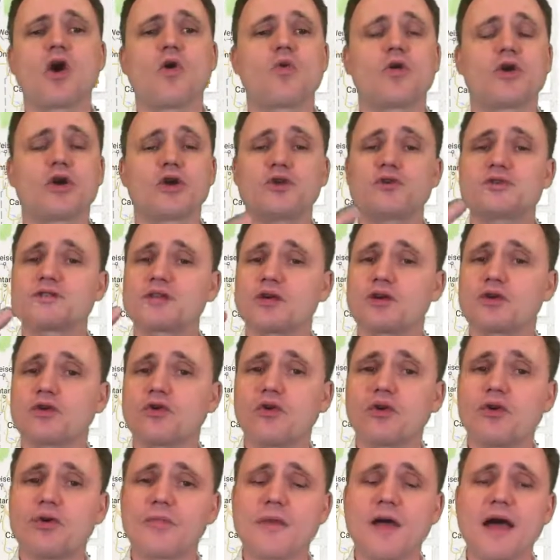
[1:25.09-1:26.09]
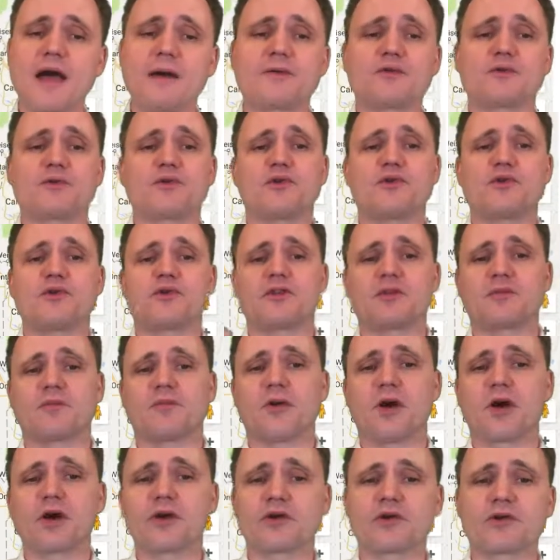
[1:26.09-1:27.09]
We're using Google Maps, we're using the
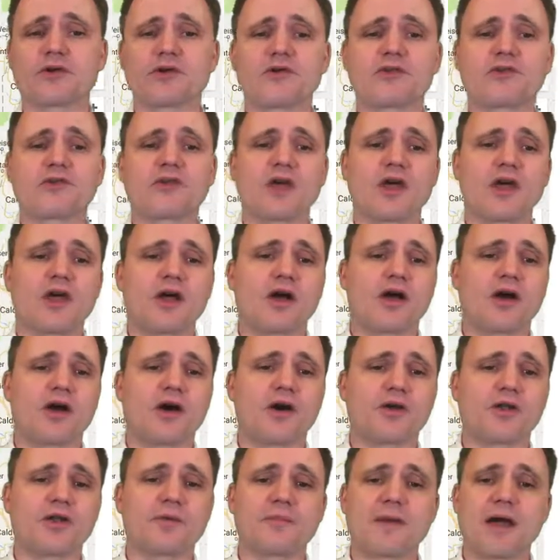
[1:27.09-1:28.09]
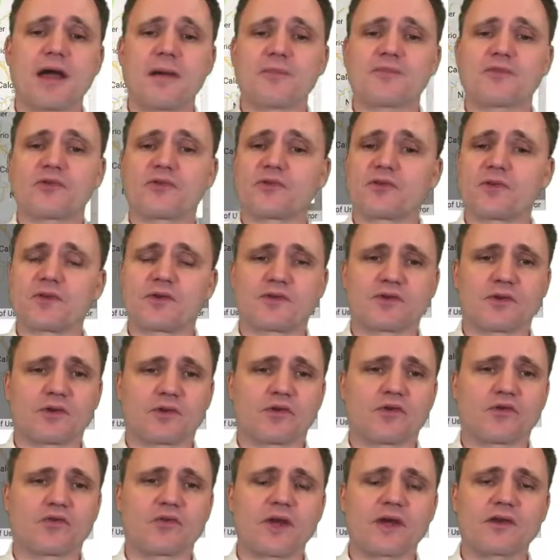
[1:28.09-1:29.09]
markers on the maps. It's a
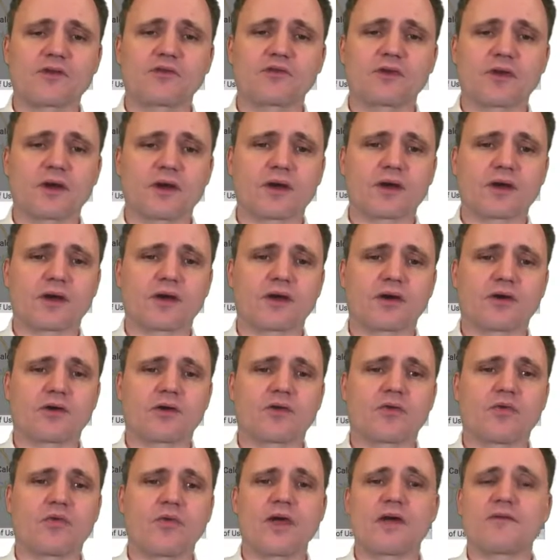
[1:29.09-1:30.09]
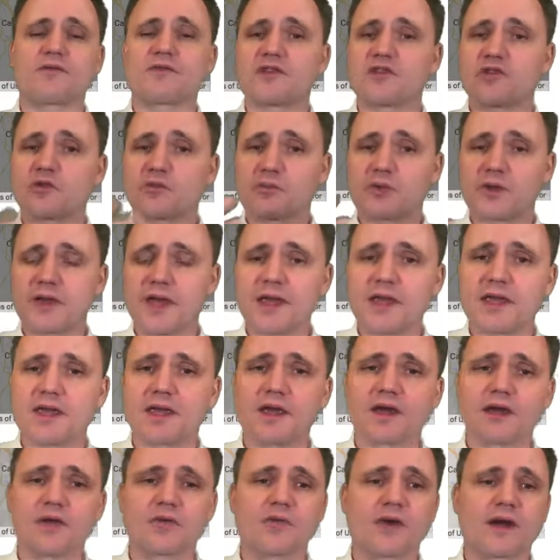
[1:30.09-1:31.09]
great a way of
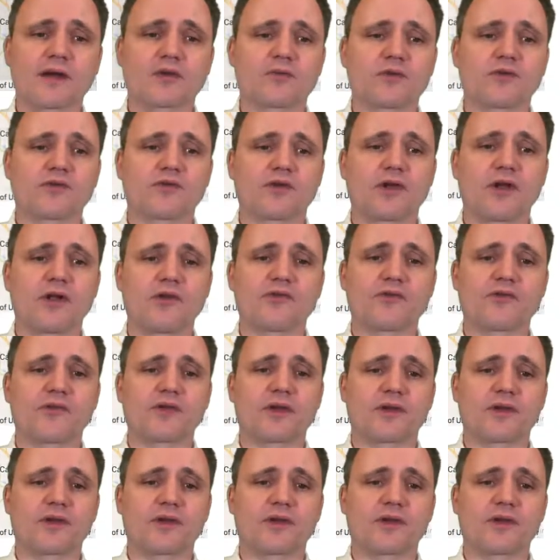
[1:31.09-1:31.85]
displaying, right, results.